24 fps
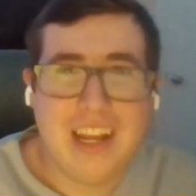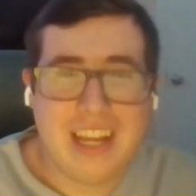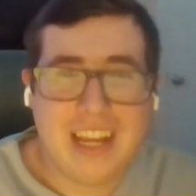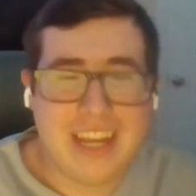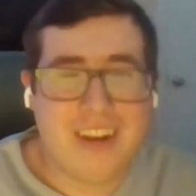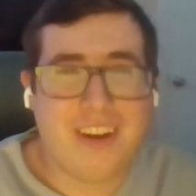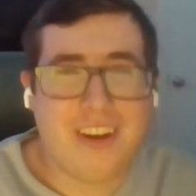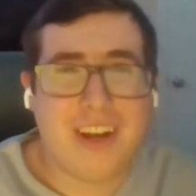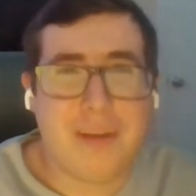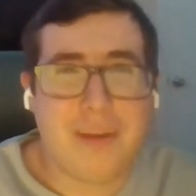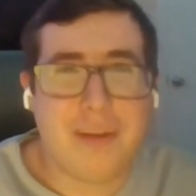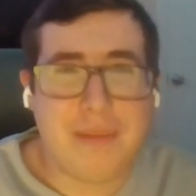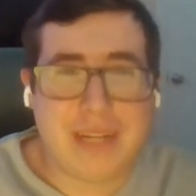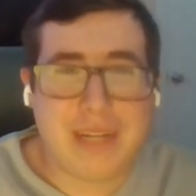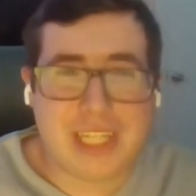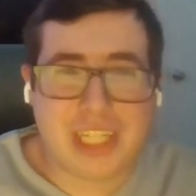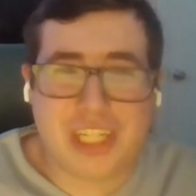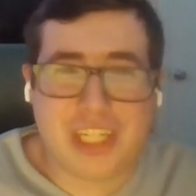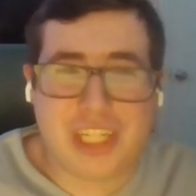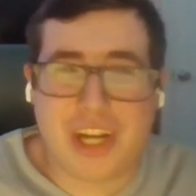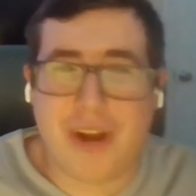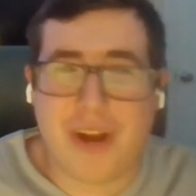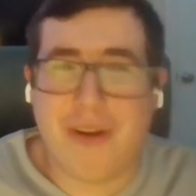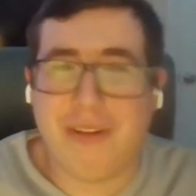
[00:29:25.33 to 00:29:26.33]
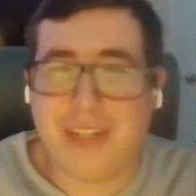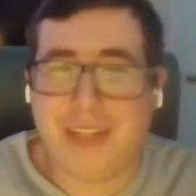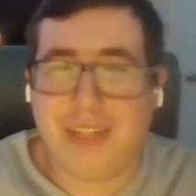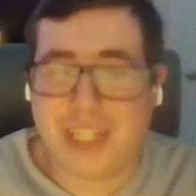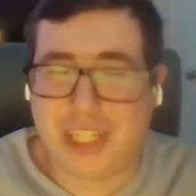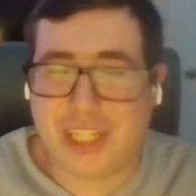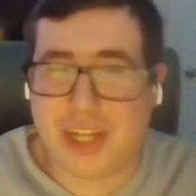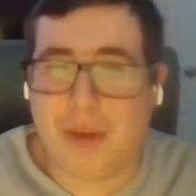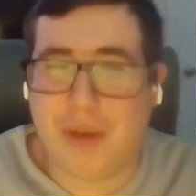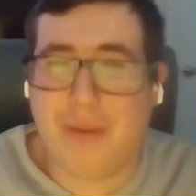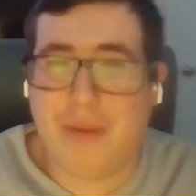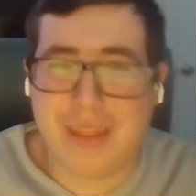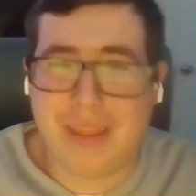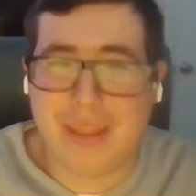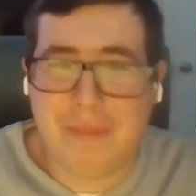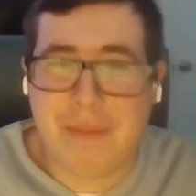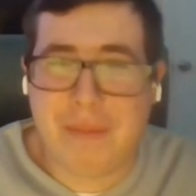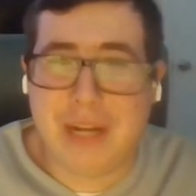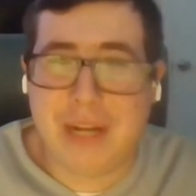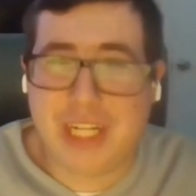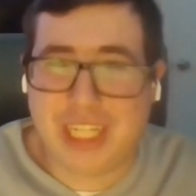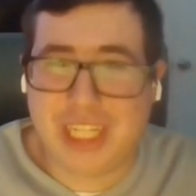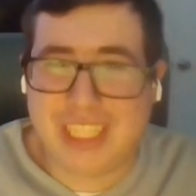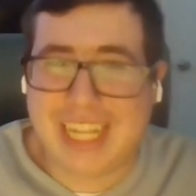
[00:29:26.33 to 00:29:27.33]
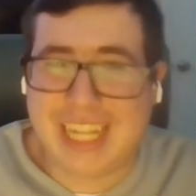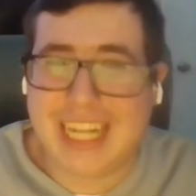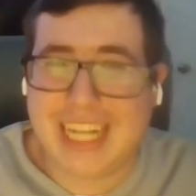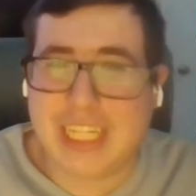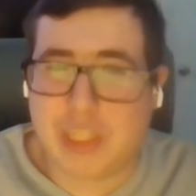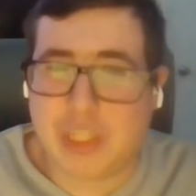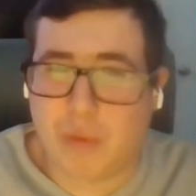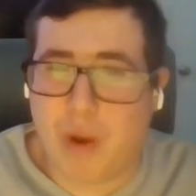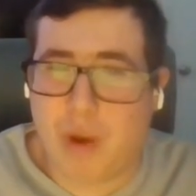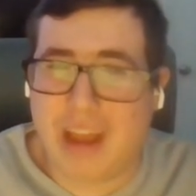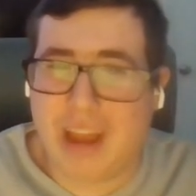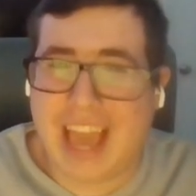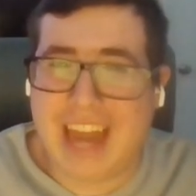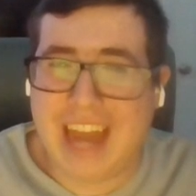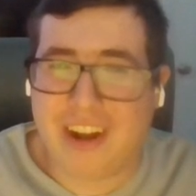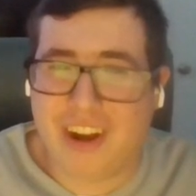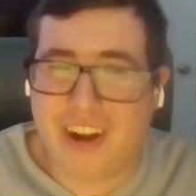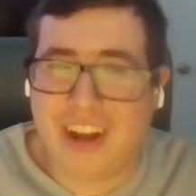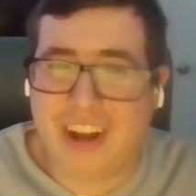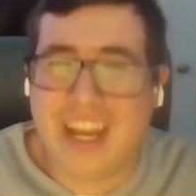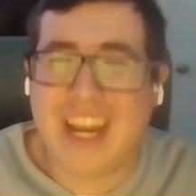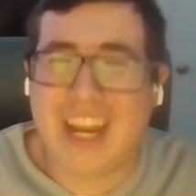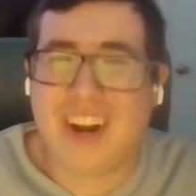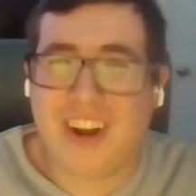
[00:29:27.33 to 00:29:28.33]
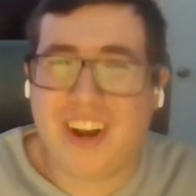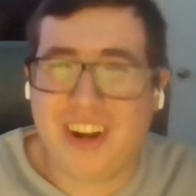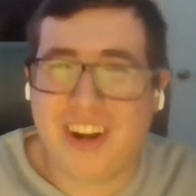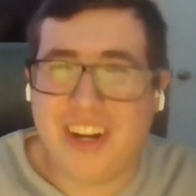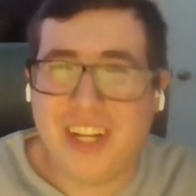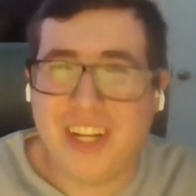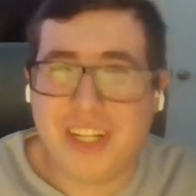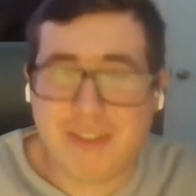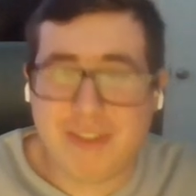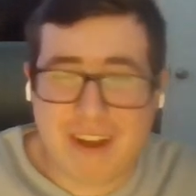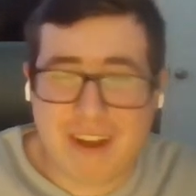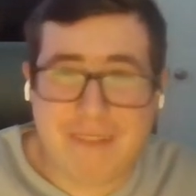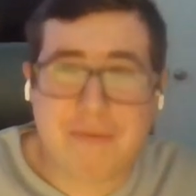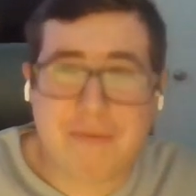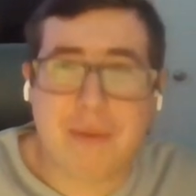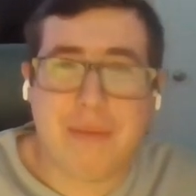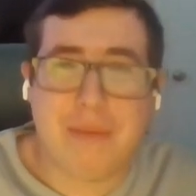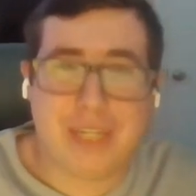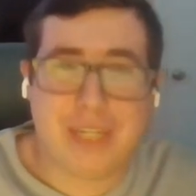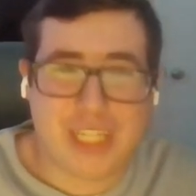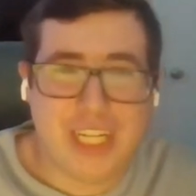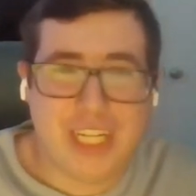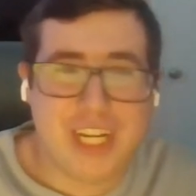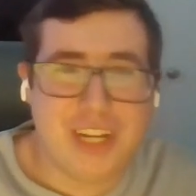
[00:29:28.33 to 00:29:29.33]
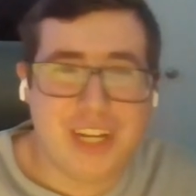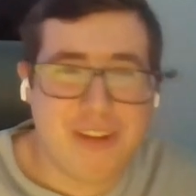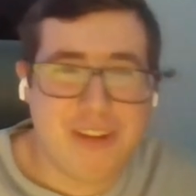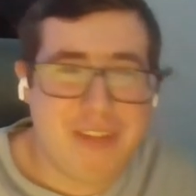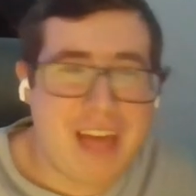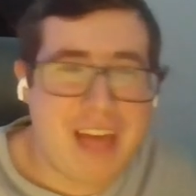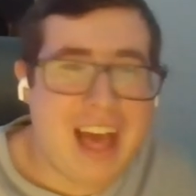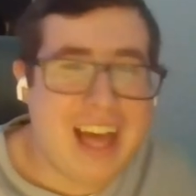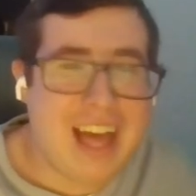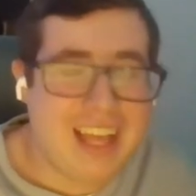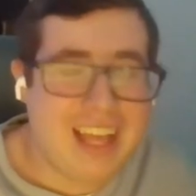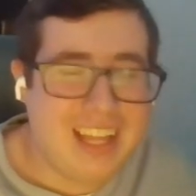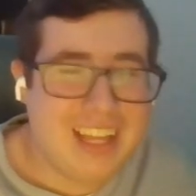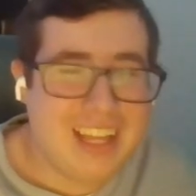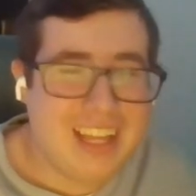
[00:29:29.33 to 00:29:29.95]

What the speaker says: In a little bit to show one of the pitches that he swung at earlier. Do I have permission to do that?